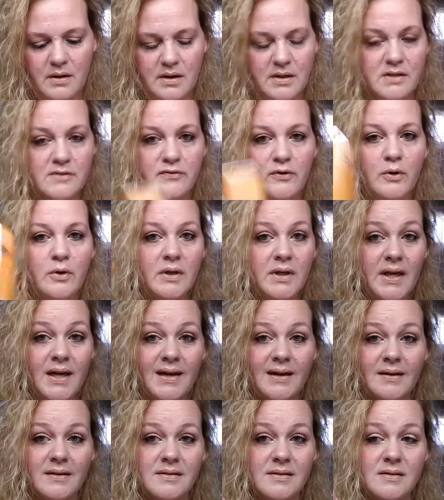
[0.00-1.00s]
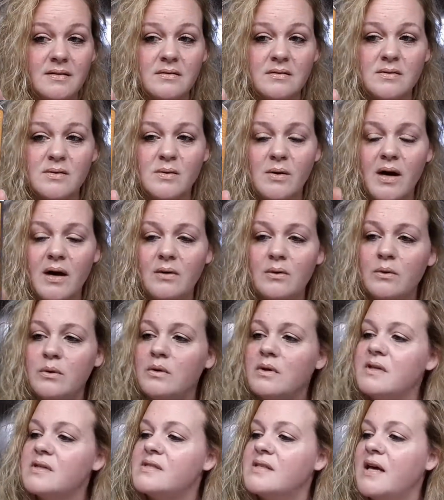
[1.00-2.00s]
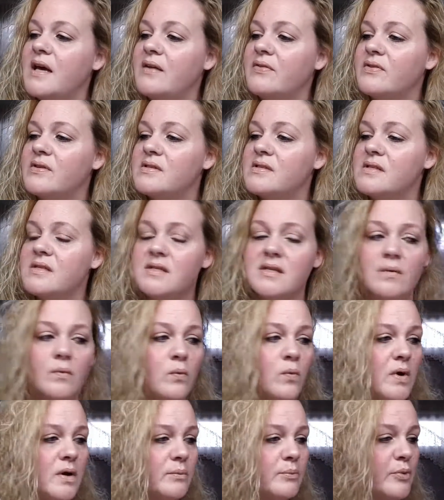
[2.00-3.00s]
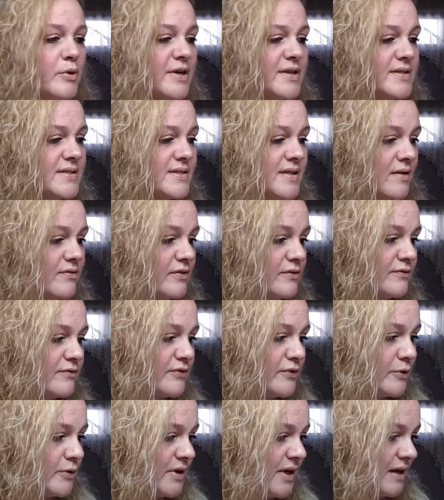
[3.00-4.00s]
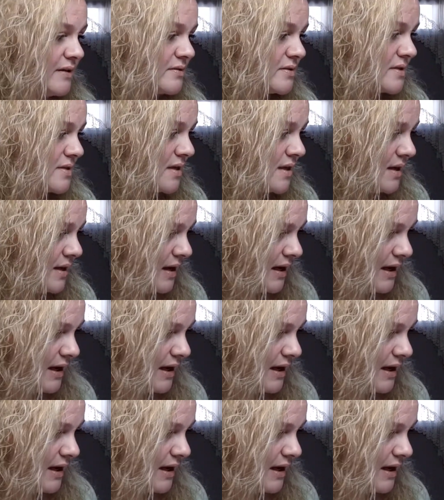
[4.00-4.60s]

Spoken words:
Exfoliate. So how cool is that? This is a 1.7 fluid ounce.